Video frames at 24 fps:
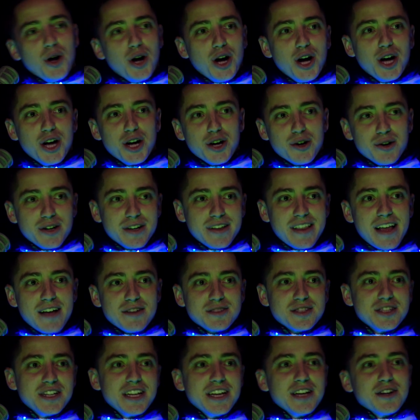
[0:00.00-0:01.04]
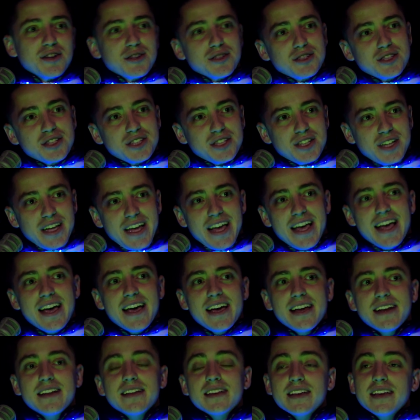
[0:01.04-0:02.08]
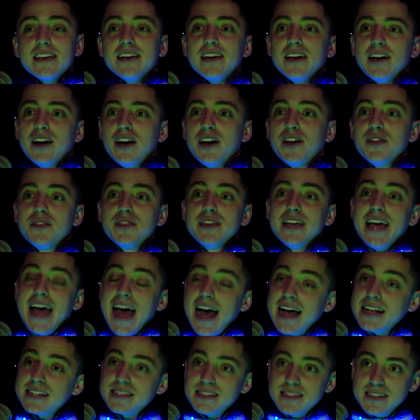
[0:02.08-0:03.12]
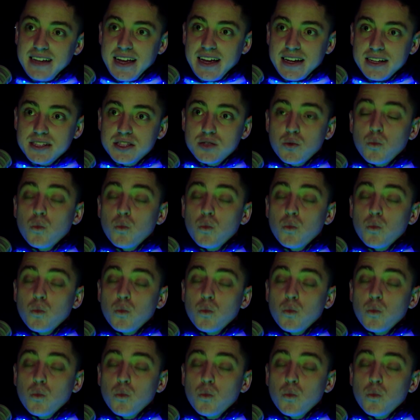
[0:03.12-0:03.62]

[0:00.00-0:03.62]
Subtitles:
hundred thousand years ahead, the Aztecs